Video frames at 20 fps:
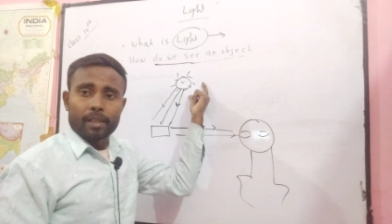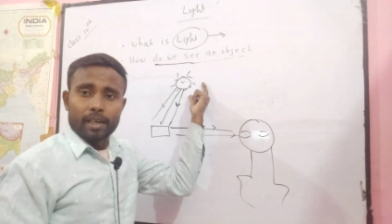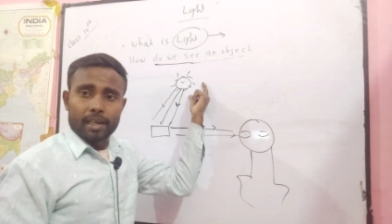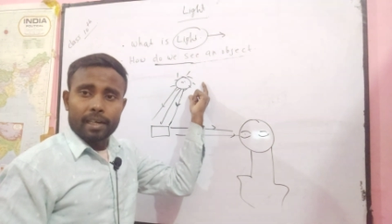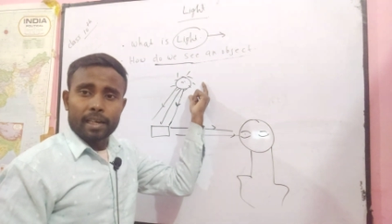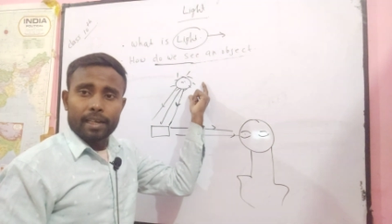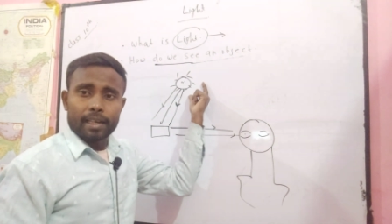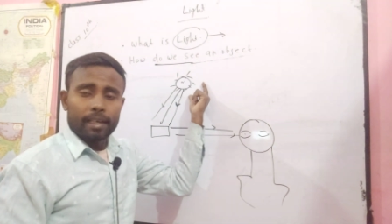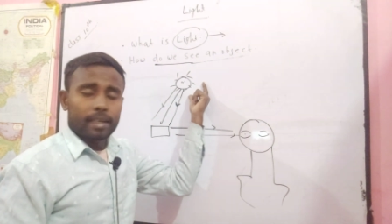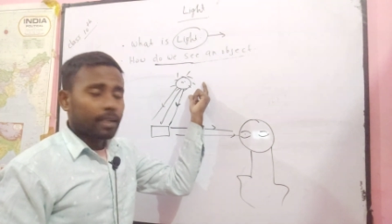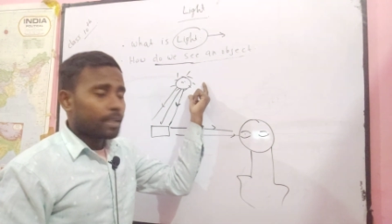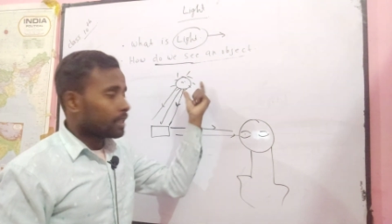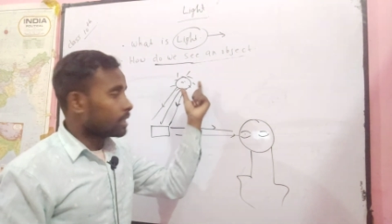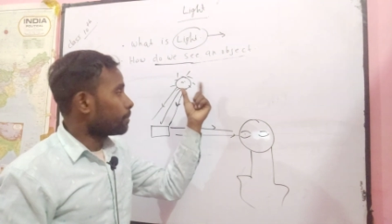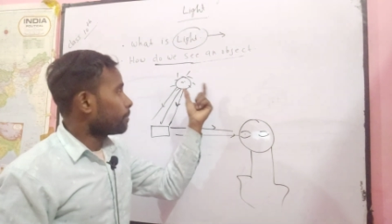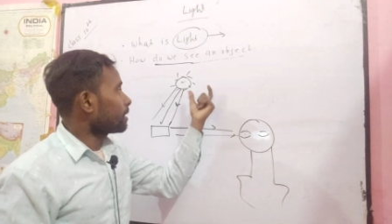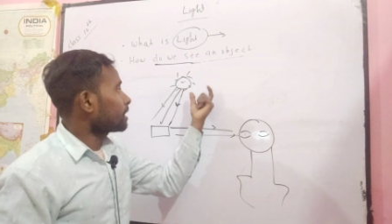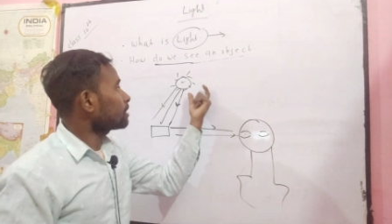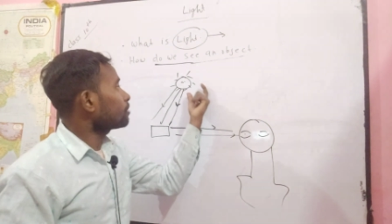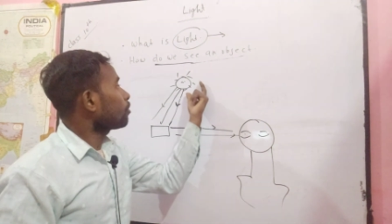ray
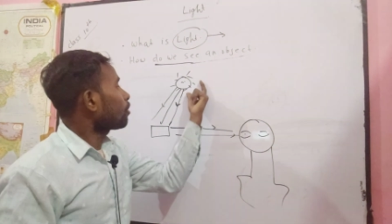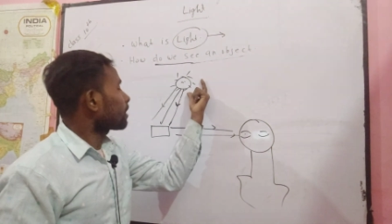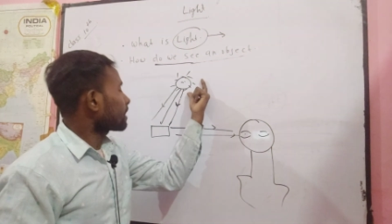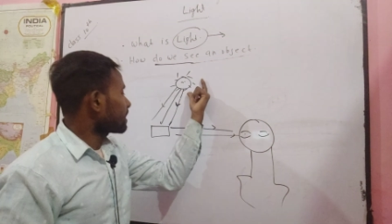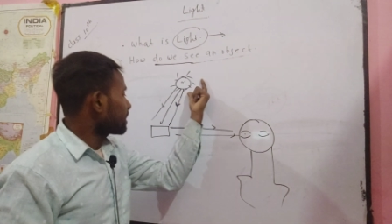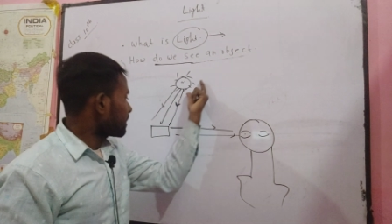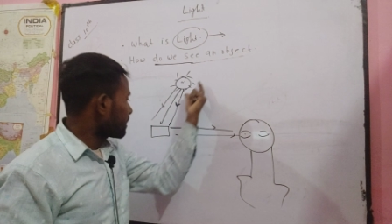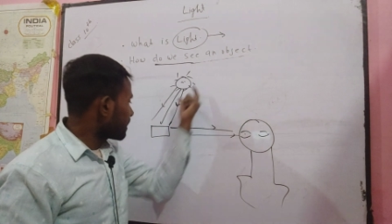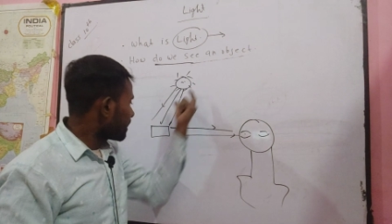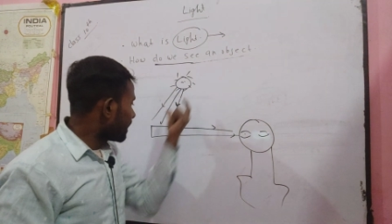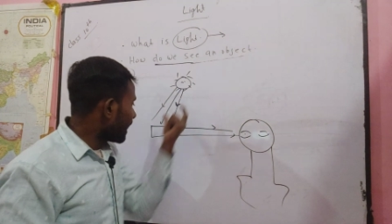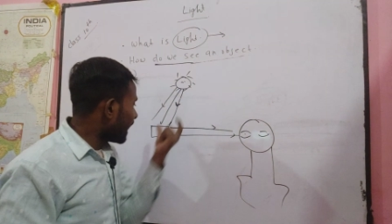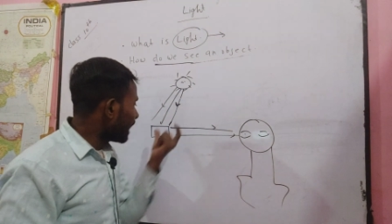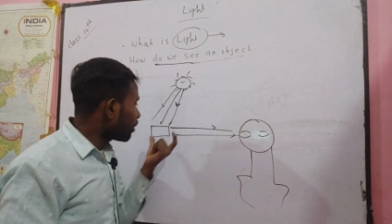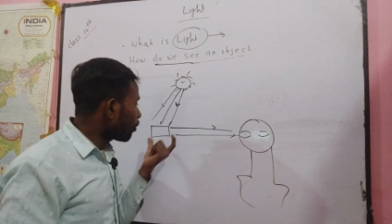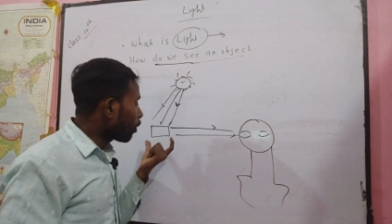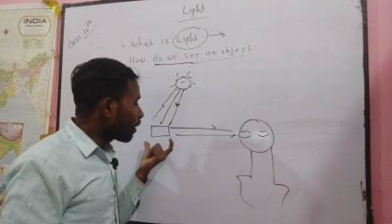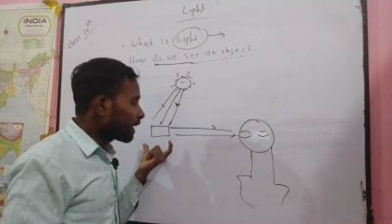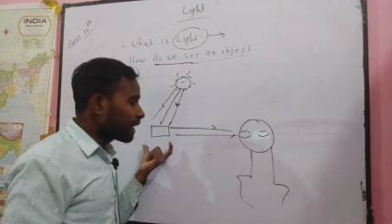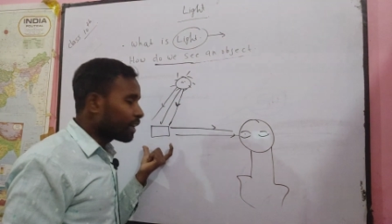emerge or
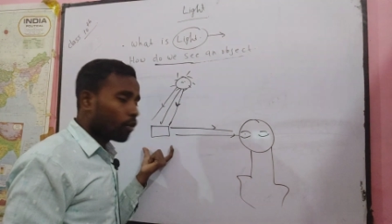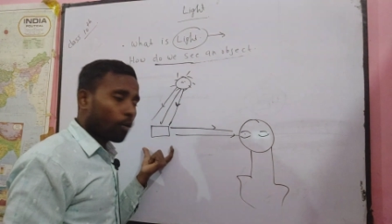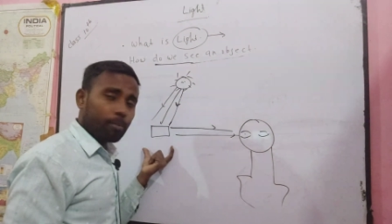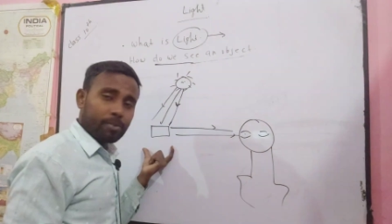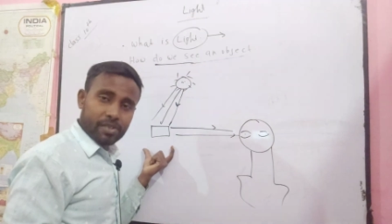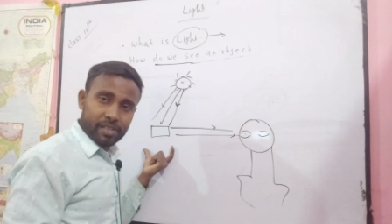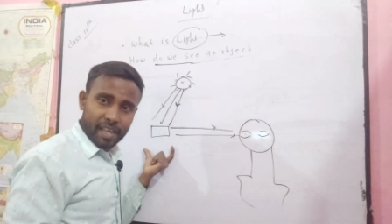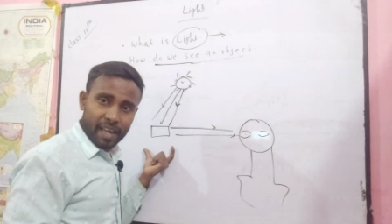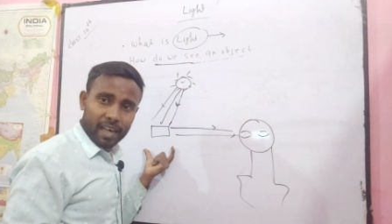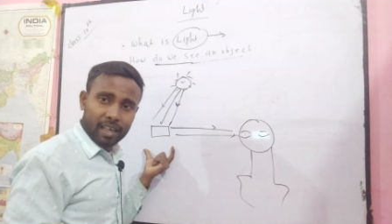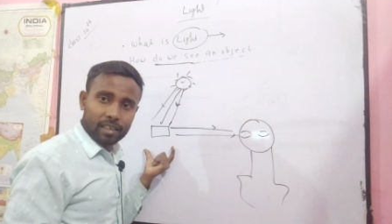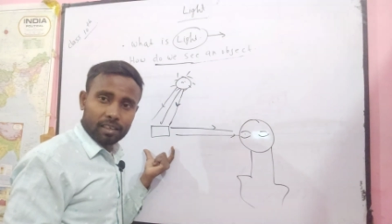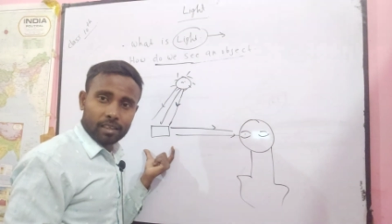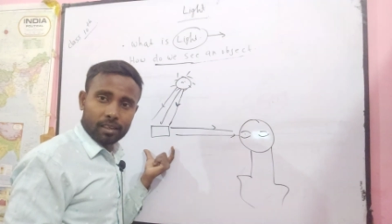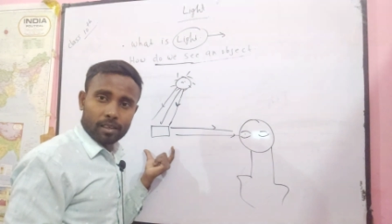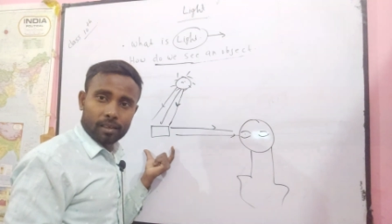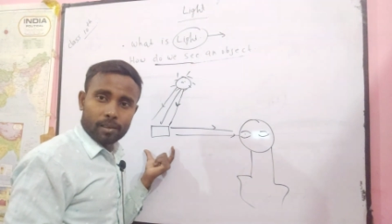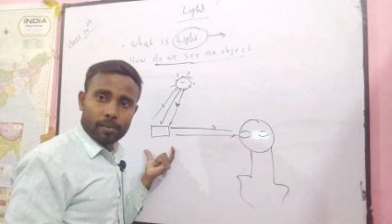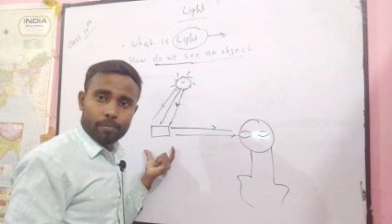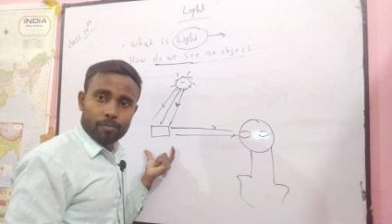incident on an object
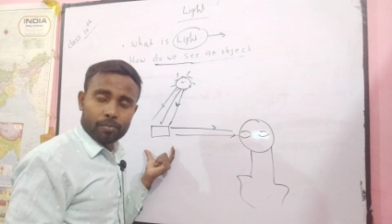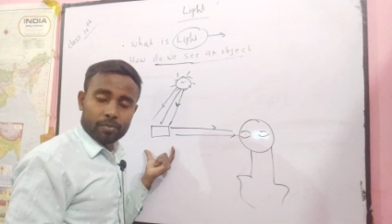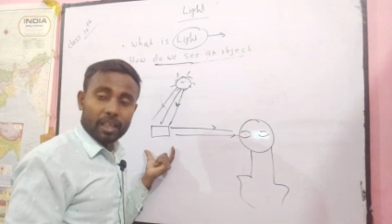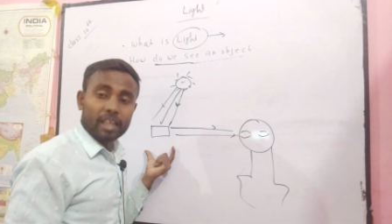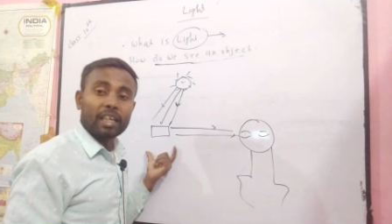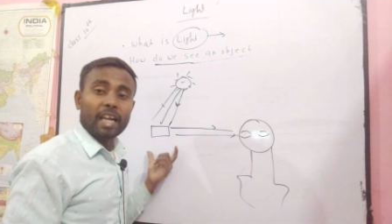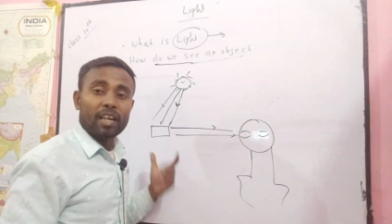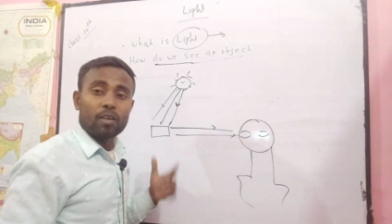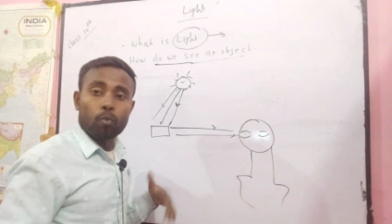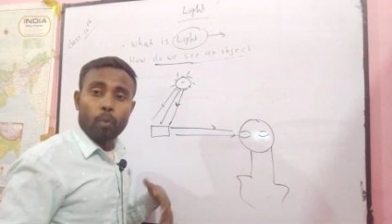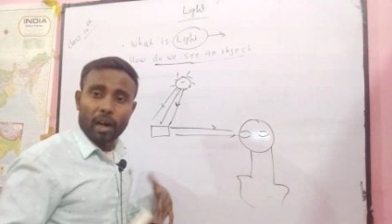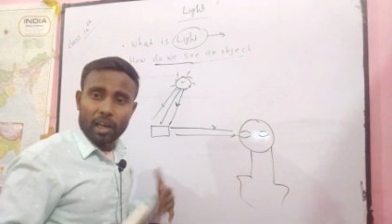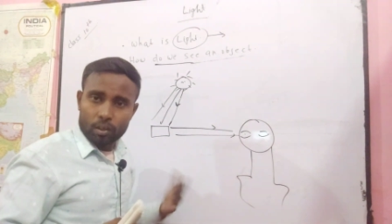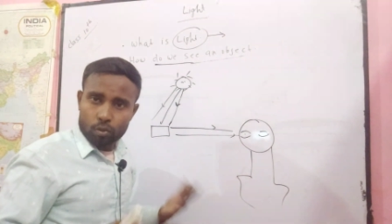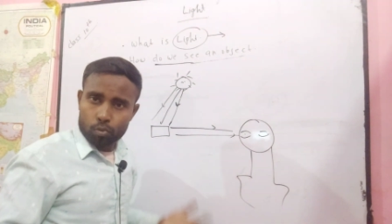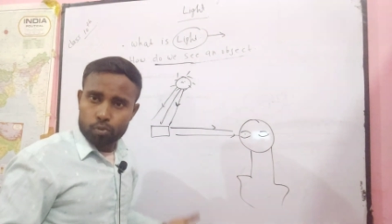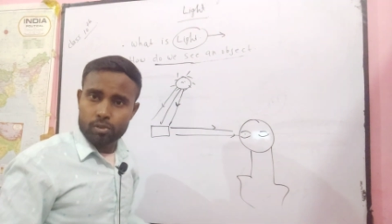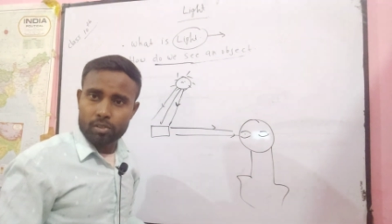that I want to